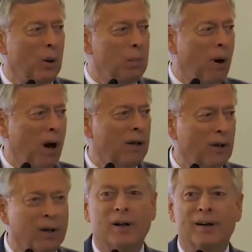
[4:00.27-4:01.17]

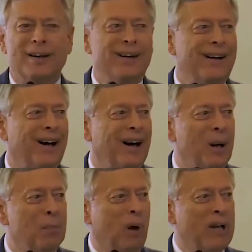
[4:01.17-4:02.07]
partner,
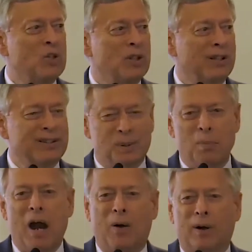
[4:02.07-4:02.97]
President
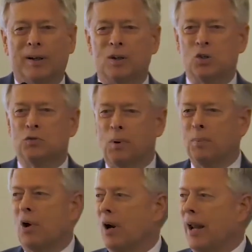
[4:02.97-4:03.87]
Emeritus from
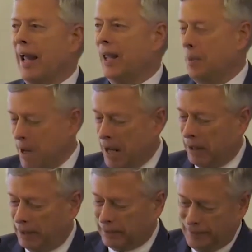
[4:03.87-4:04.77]
Carnegie
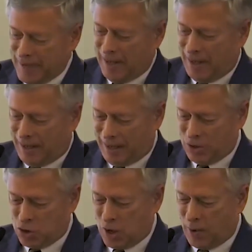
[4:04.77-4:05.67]
Mellon,
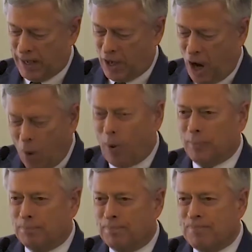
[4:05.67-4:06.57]
Jerry Cohen.
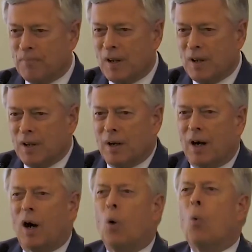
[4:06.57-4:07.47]

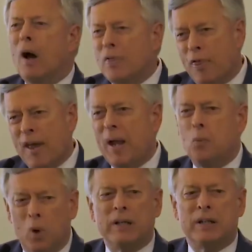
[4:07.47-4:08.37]
One
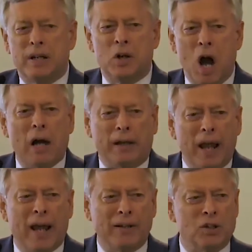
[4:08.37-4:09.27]
thing we did not
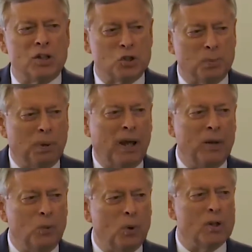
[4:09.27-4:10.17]

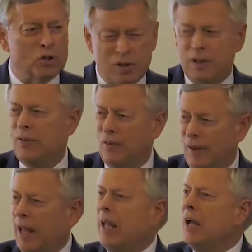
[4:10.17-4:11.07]
anticipate was that
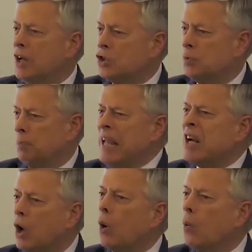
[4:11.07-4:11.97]
the
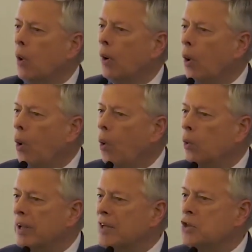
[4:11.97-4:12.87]
speaker would
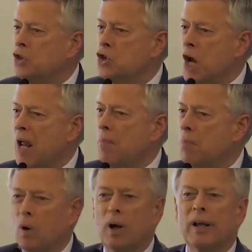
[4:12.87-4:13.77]
hold his
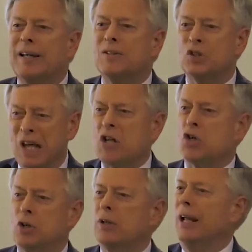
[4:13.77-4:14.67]
chamber in
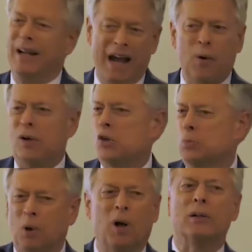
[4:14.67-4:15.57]
session in
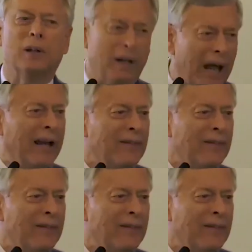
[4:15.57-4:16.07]
Harrisburg today.